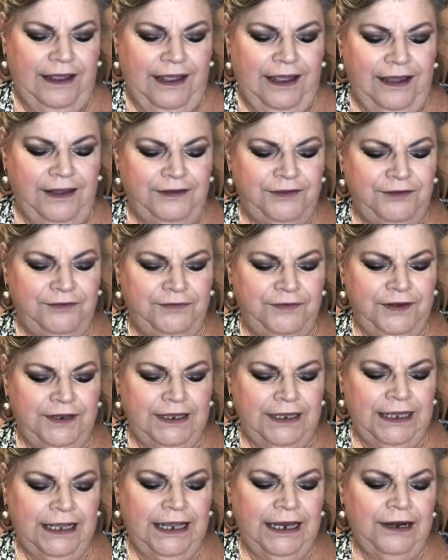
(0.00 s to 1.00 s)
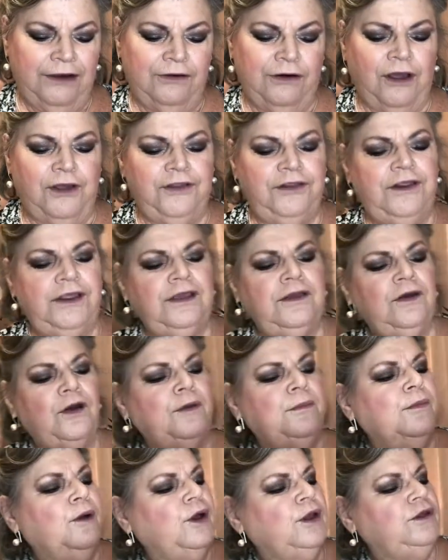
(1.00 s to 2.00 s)
As for the colour, I think I
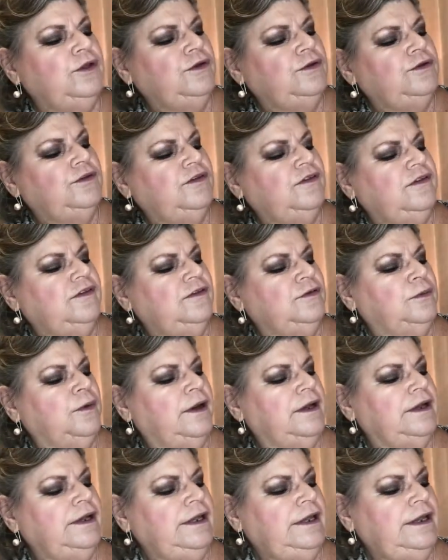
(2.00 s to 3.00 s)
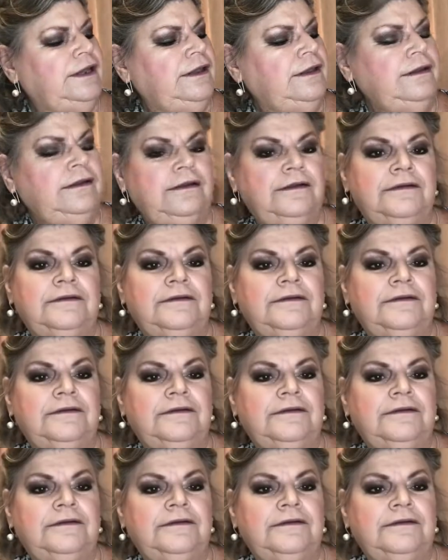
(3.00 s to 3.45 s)
might use this one here.